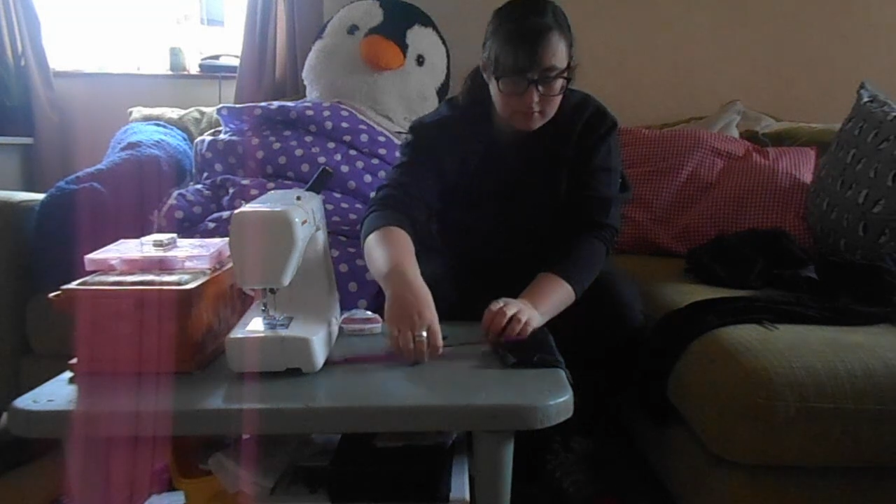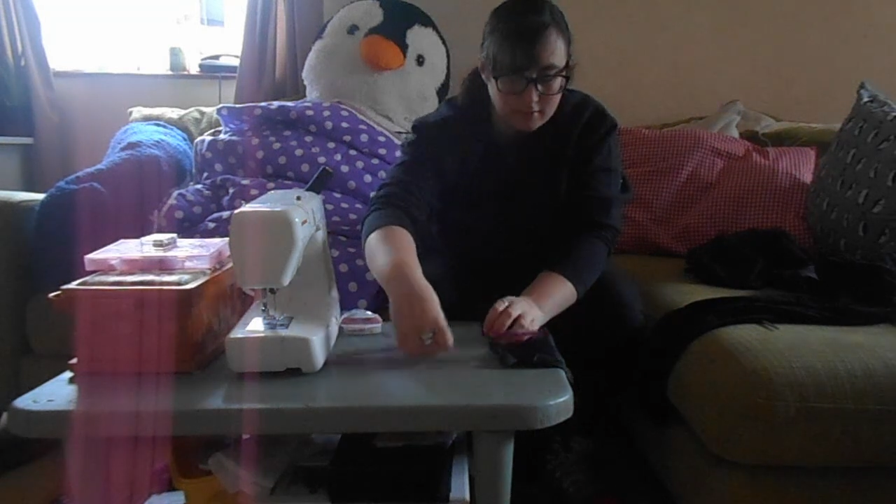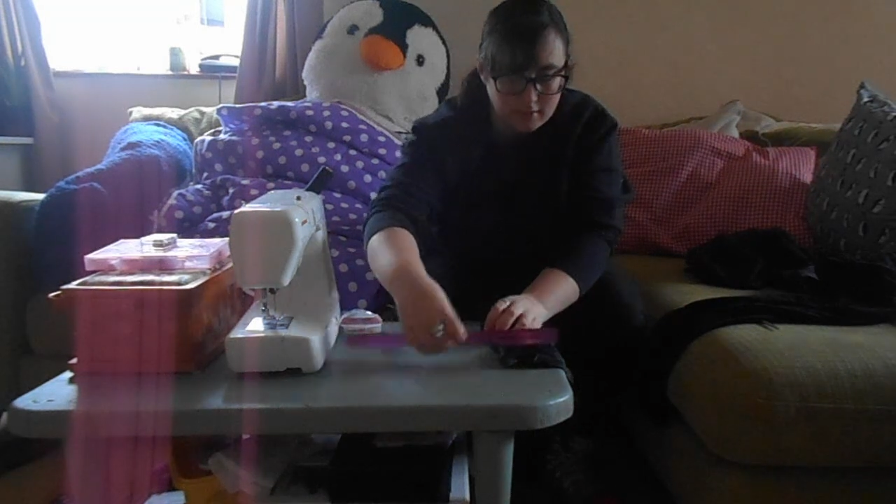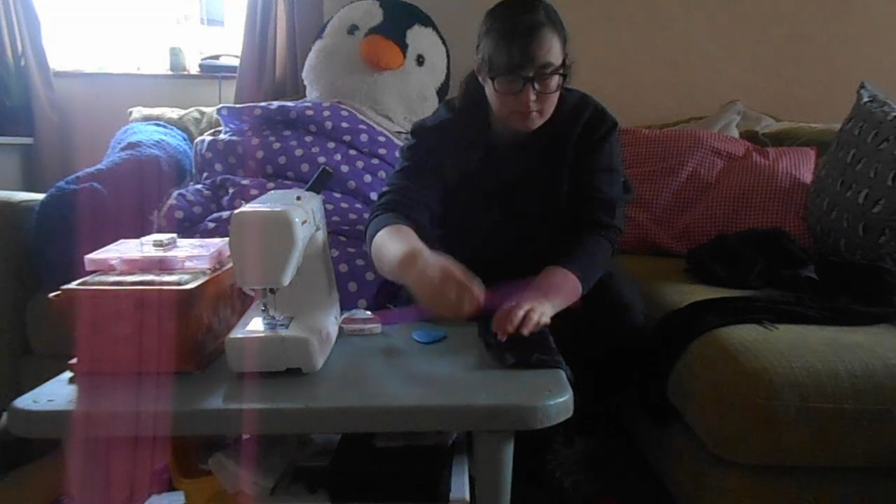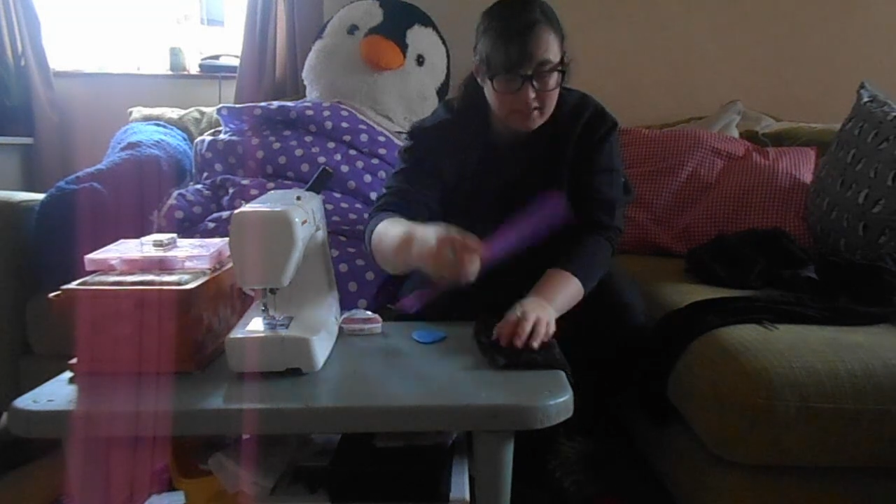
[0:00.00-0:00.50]

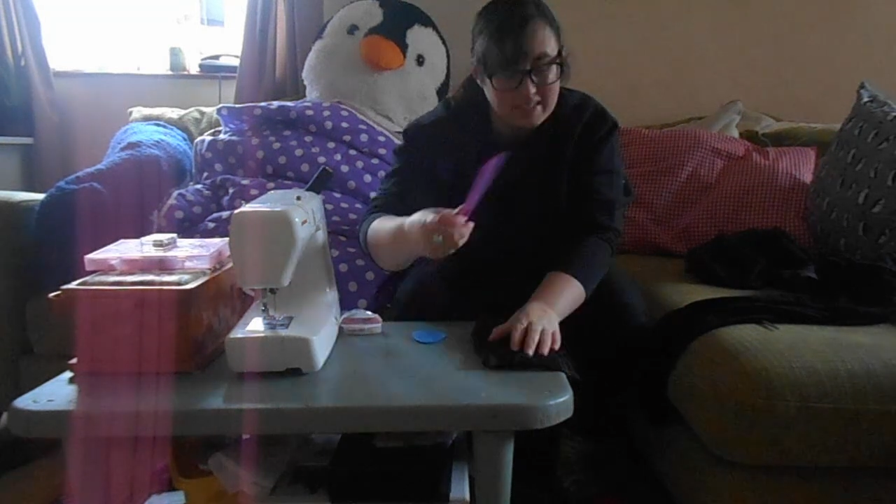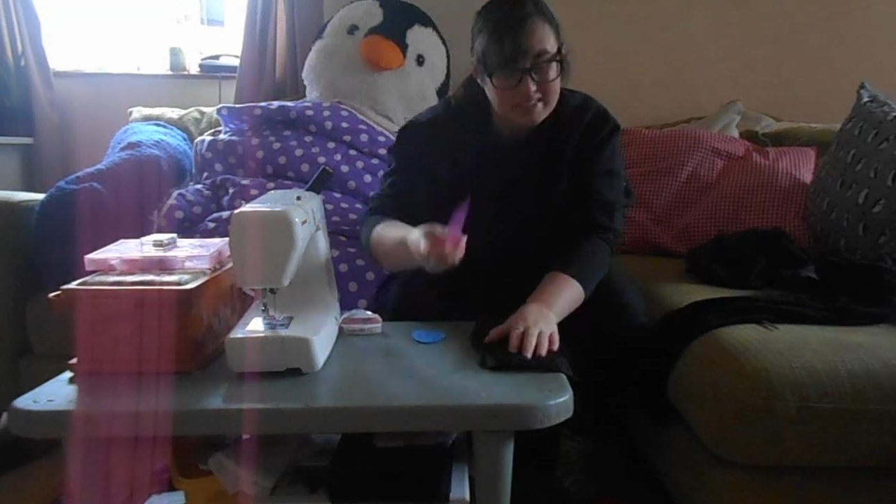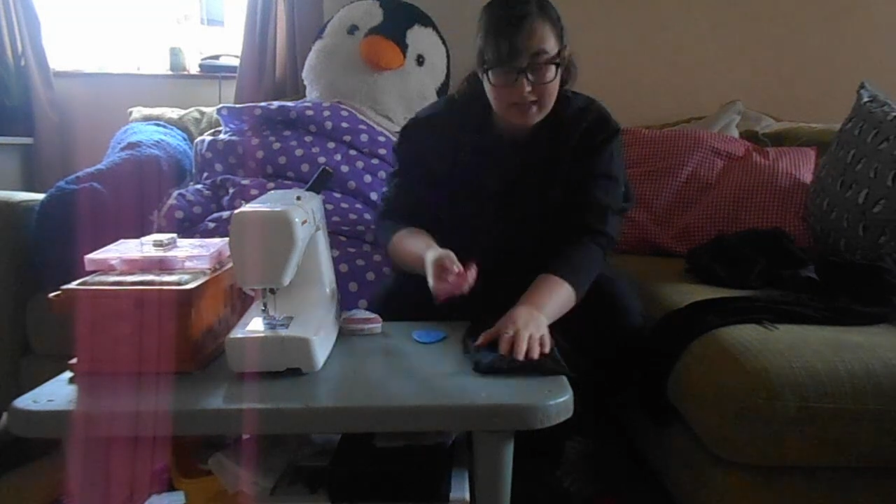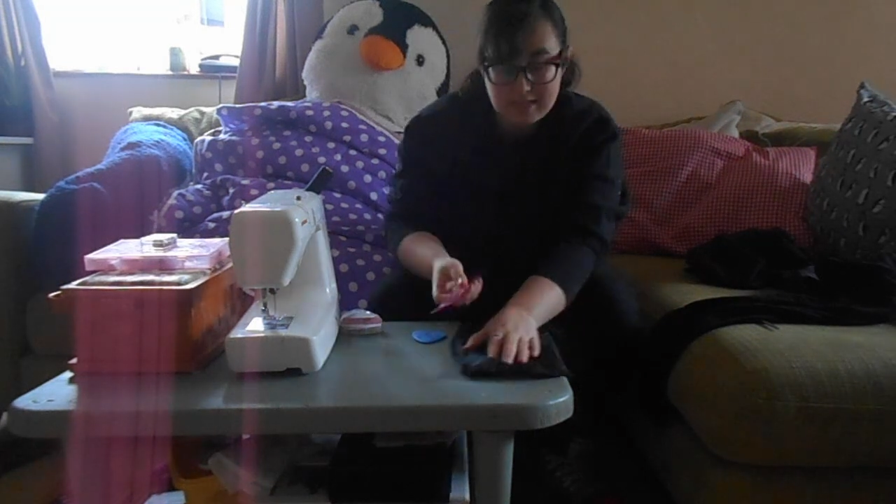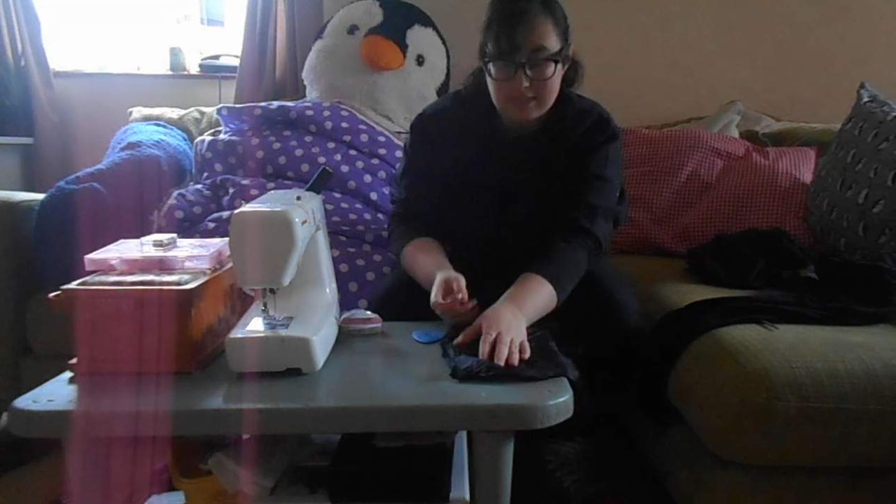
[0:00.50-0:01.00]
and then we need
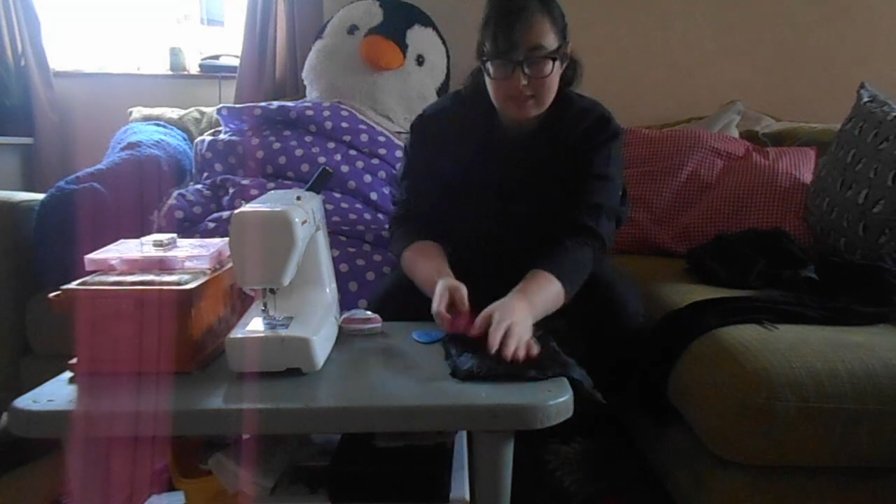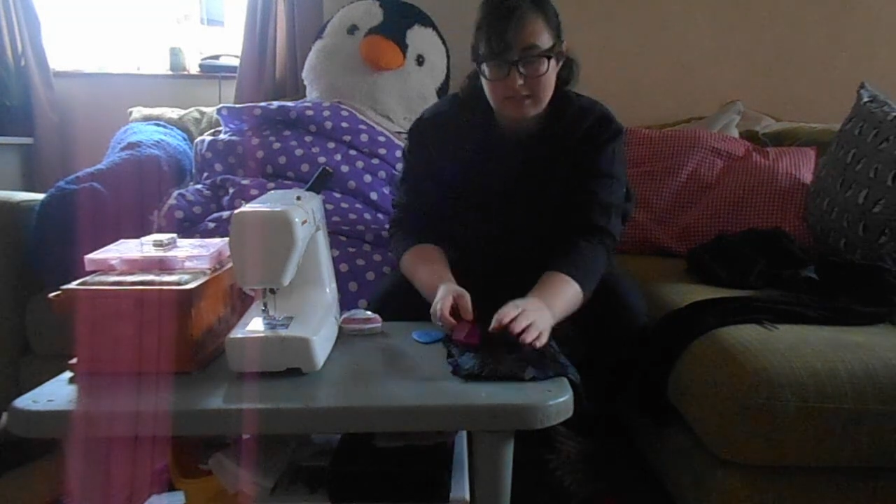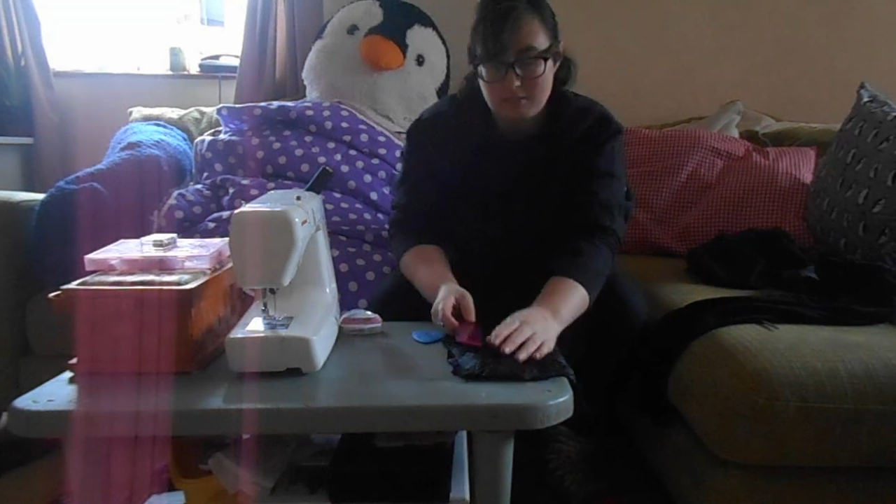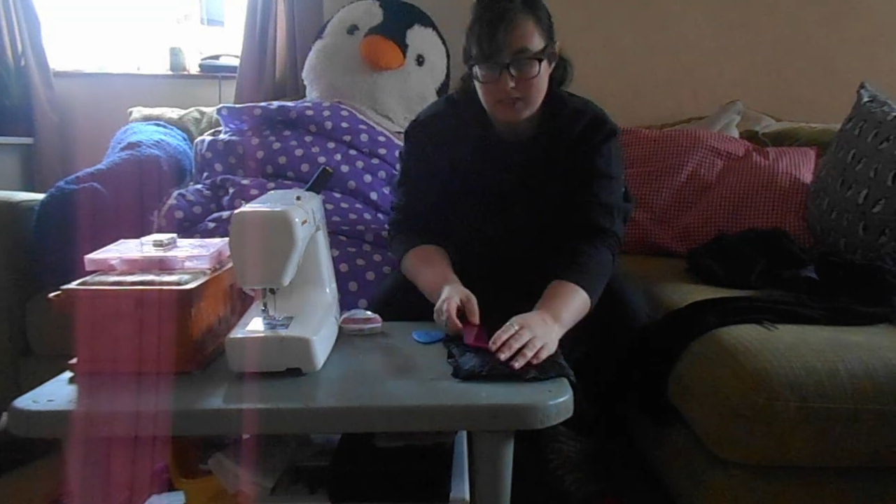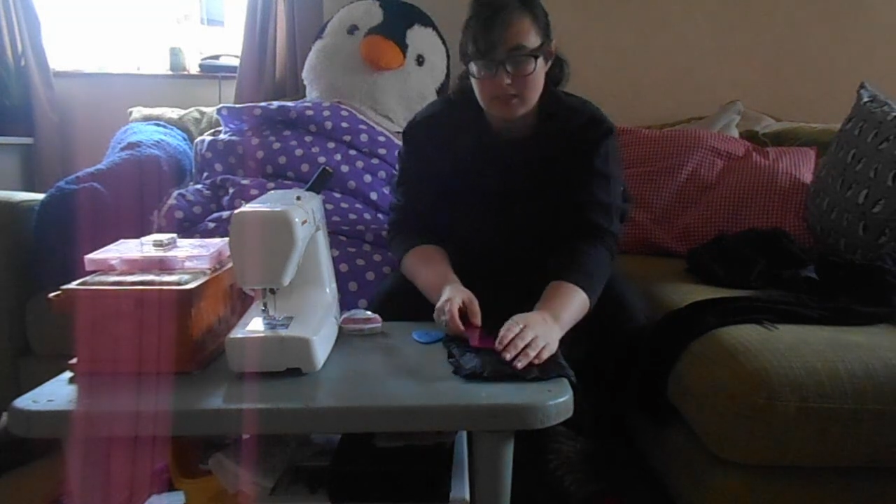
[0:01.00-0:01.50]
10
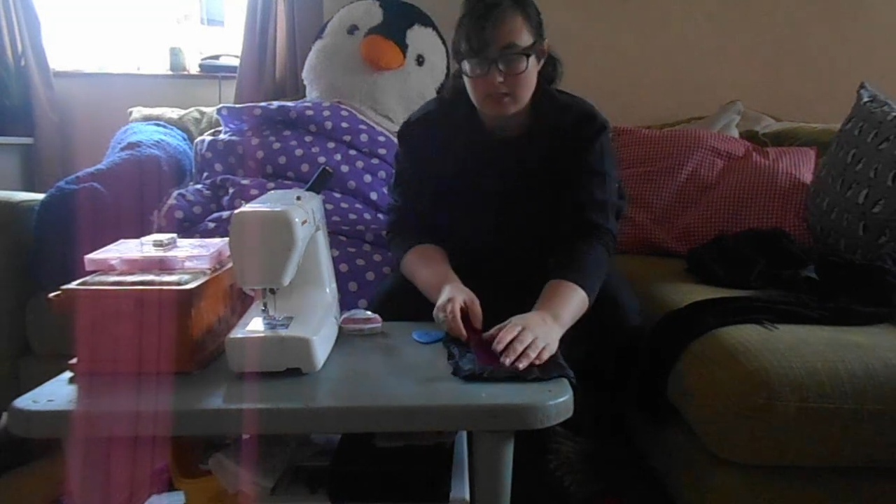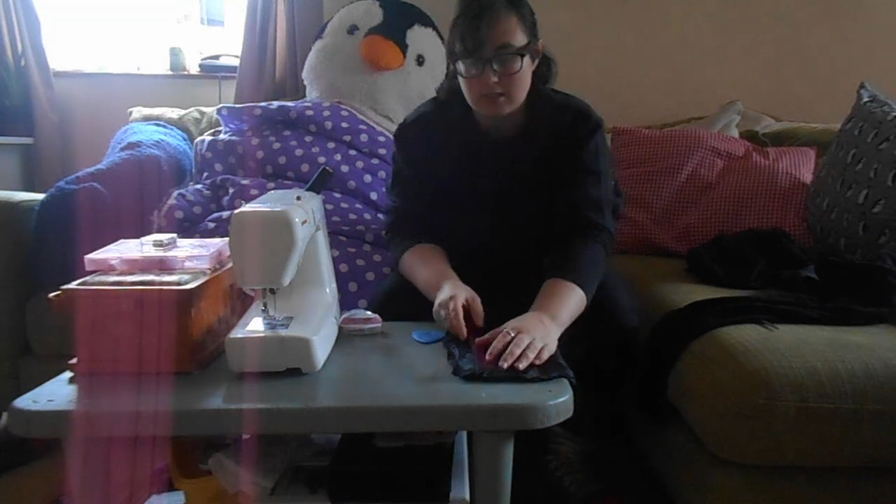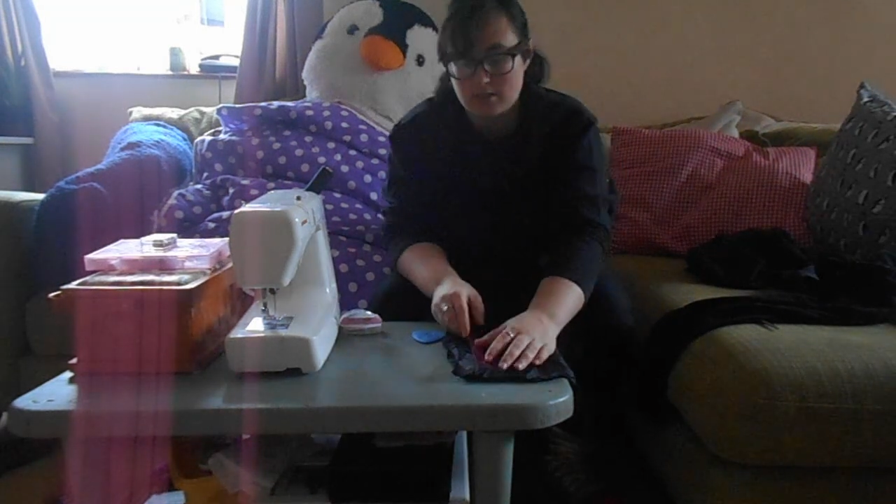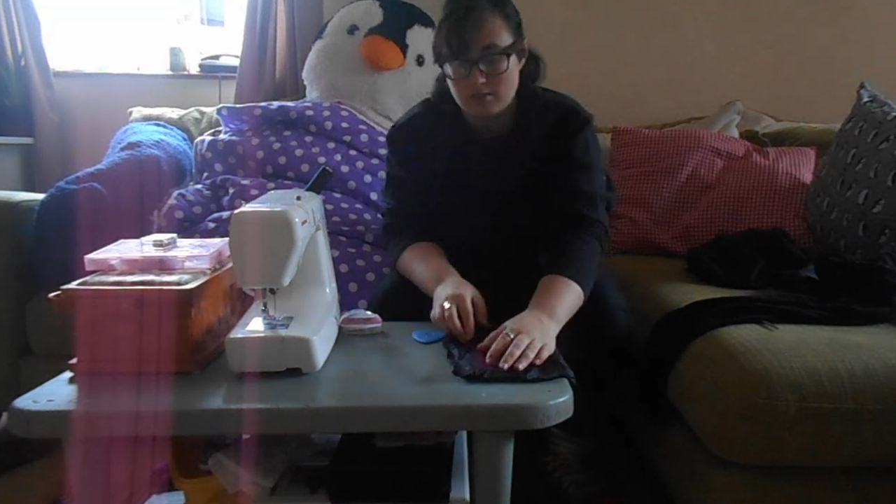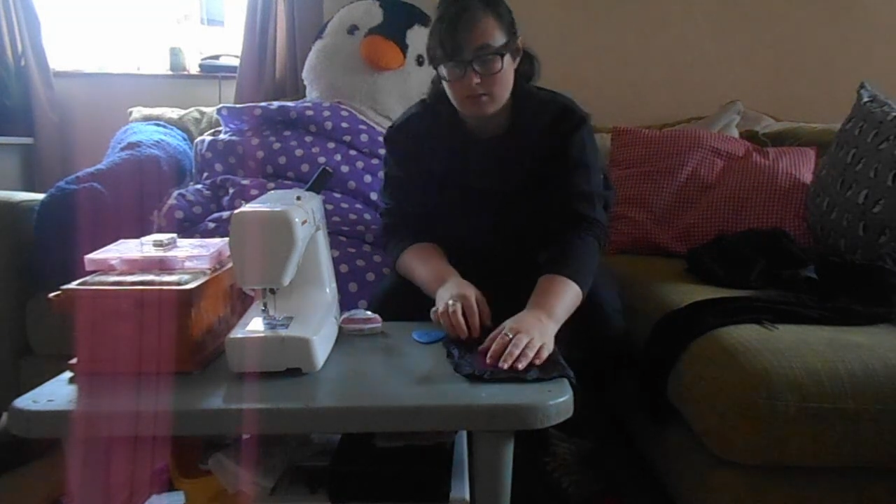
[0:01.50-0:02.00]
centimetres
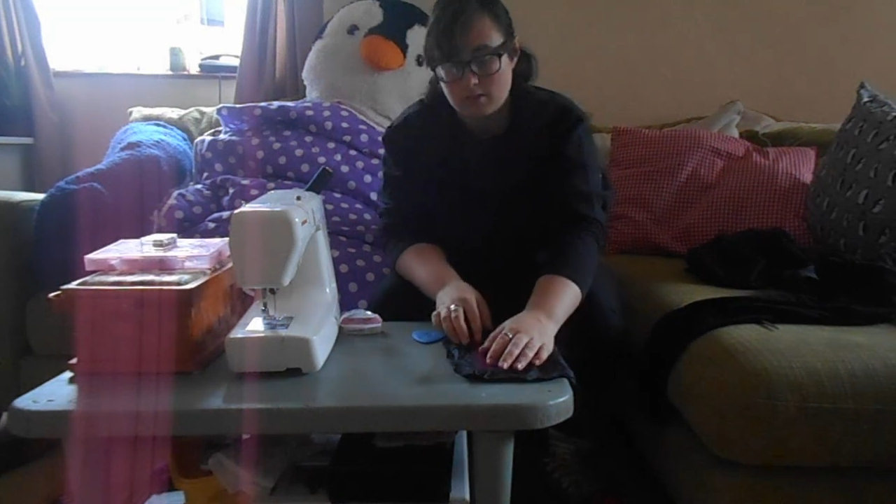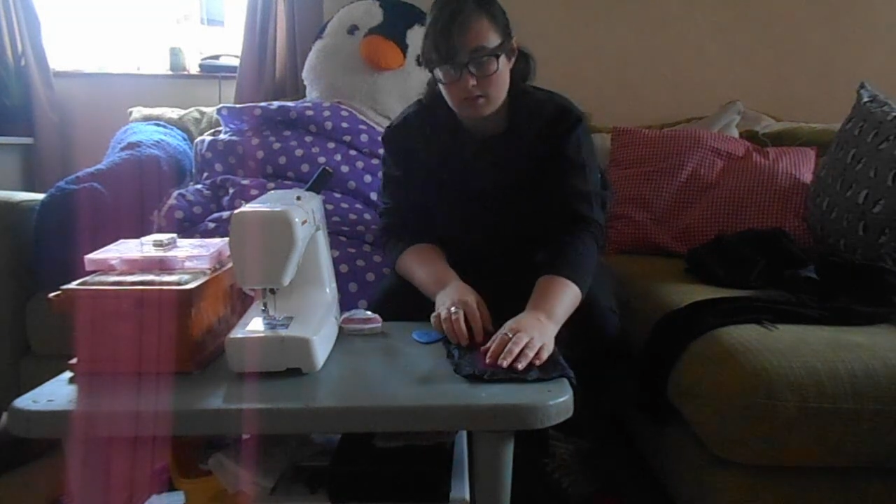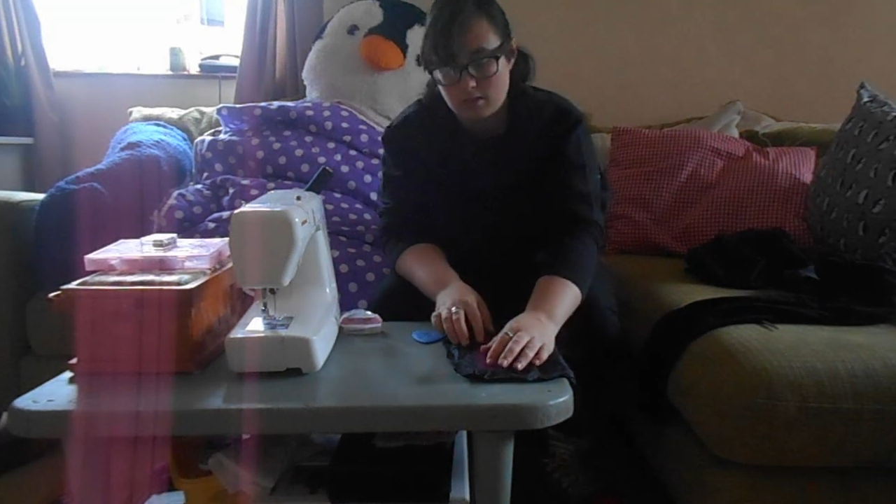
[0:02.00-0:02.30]
long.